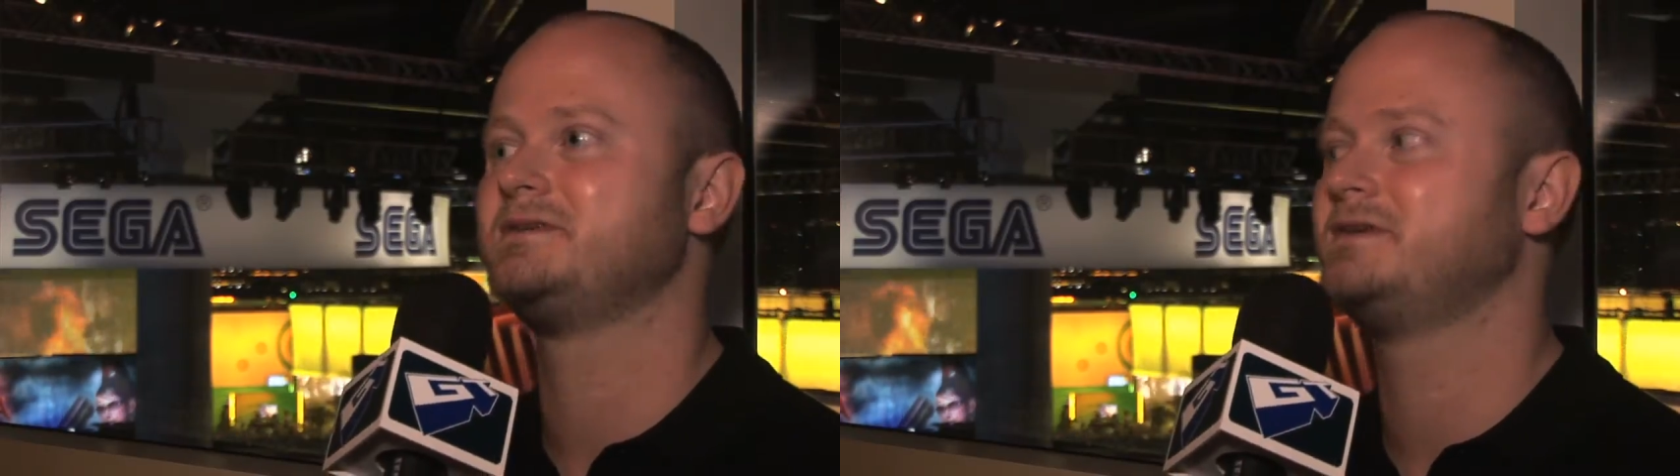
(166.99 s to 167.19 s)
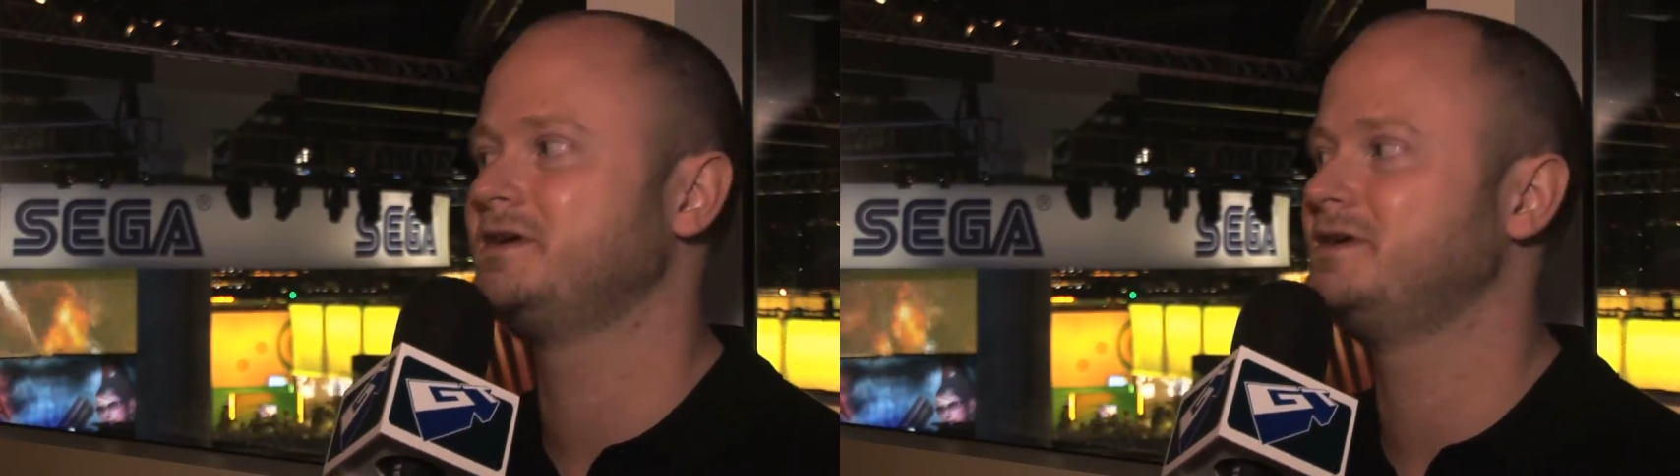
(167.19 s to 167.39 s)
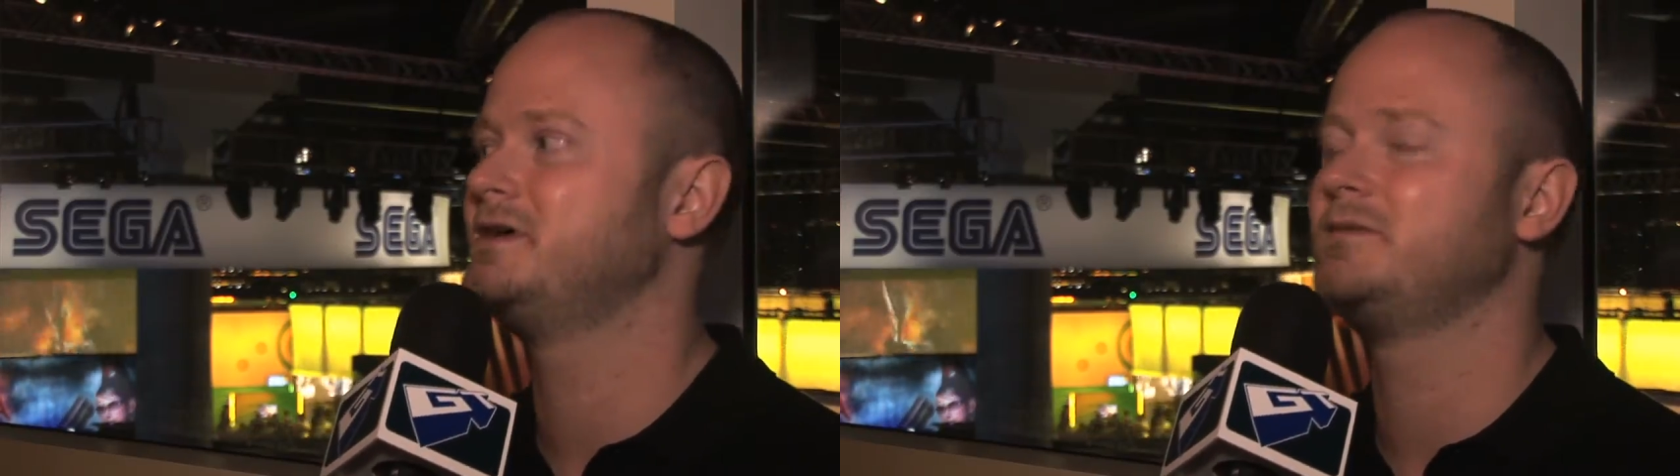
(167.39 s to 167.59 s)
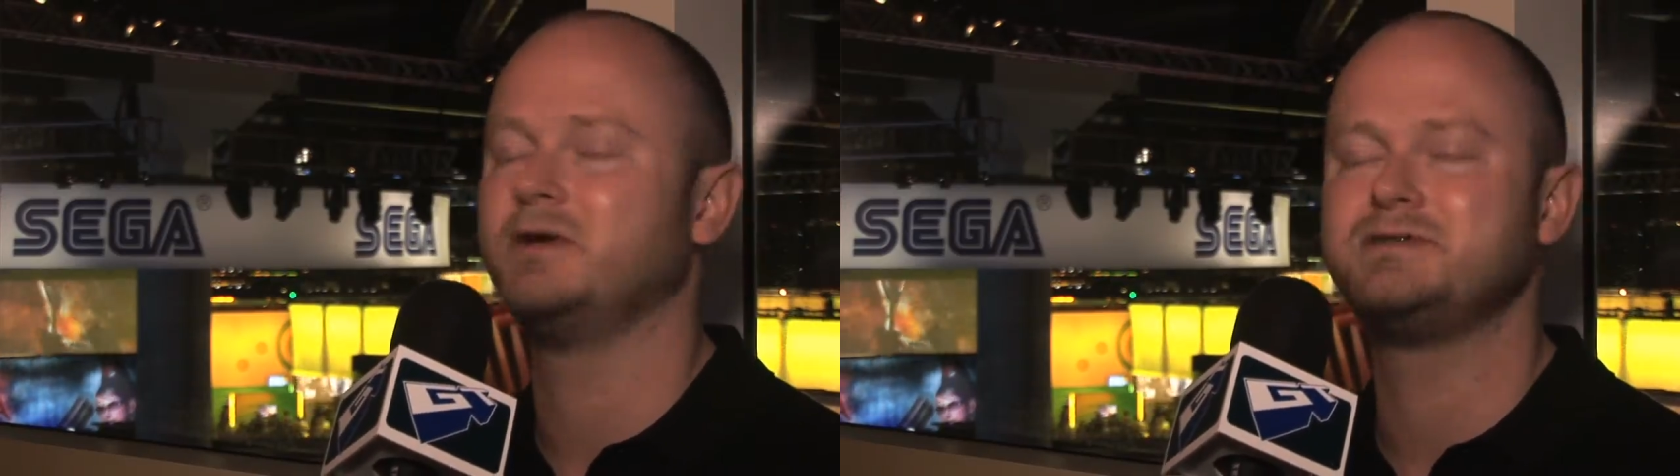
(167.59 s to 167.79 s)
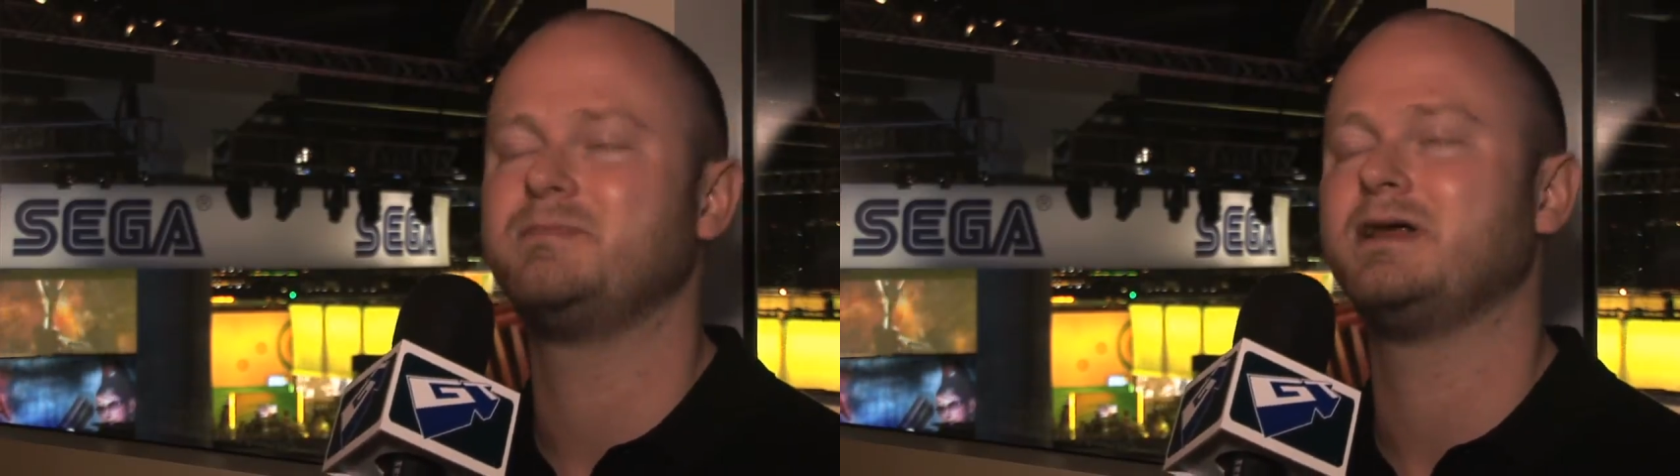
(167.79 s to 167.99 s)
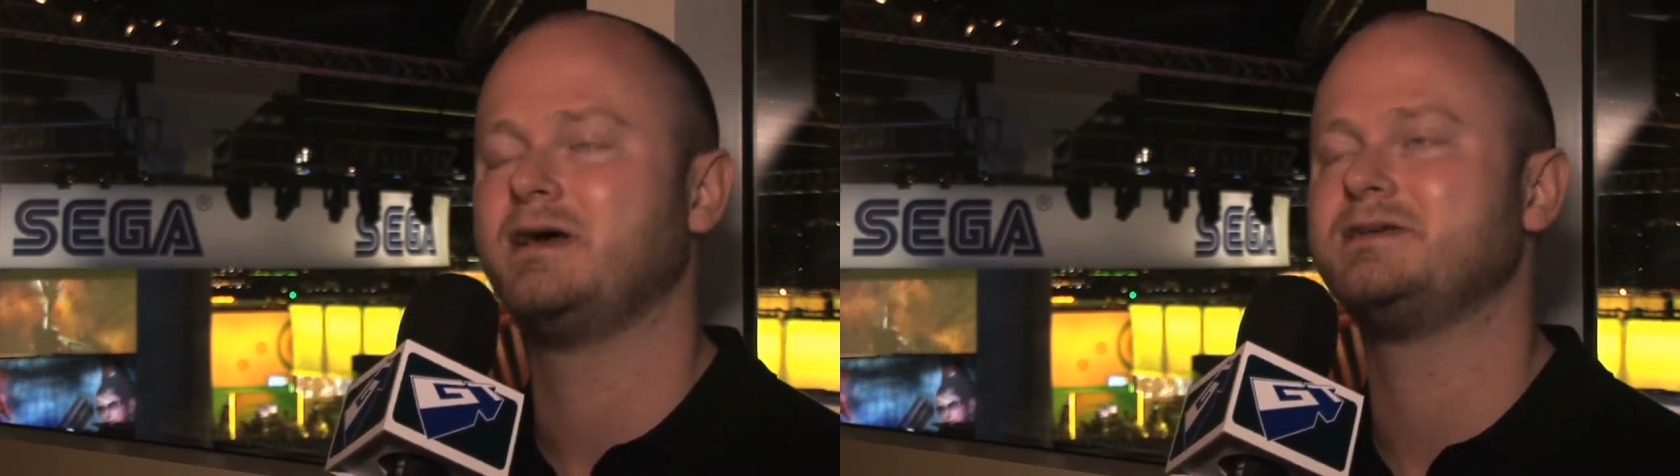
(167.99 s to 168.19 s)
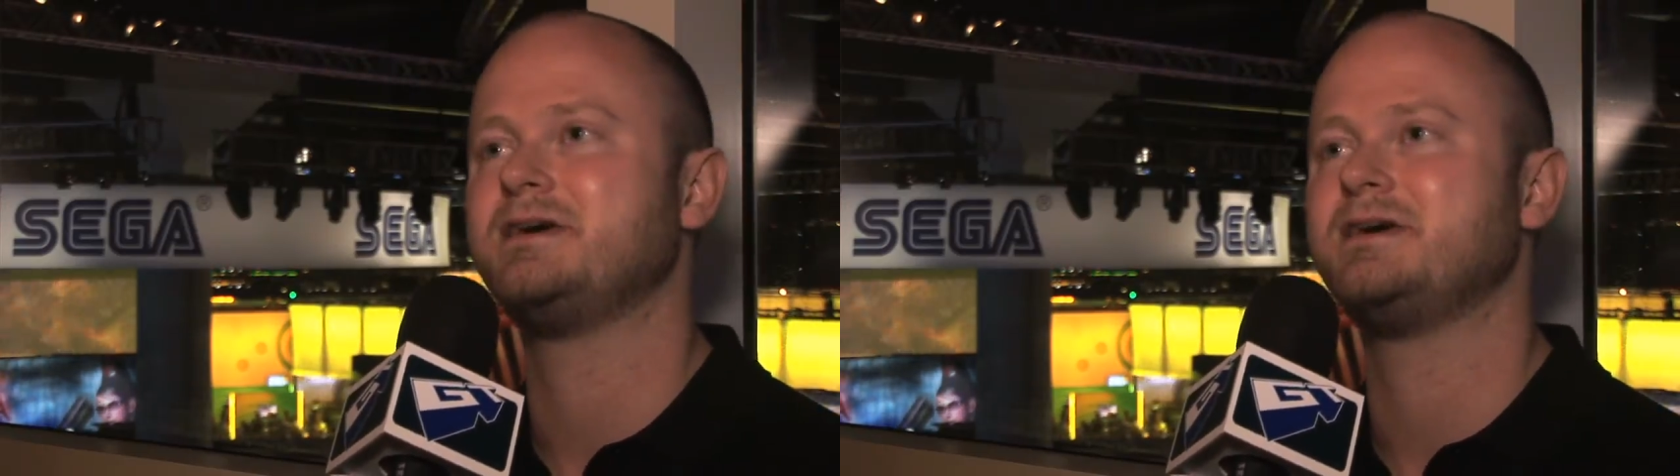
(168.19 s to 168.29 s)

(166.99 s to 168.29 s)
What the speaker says: than in a multiplayer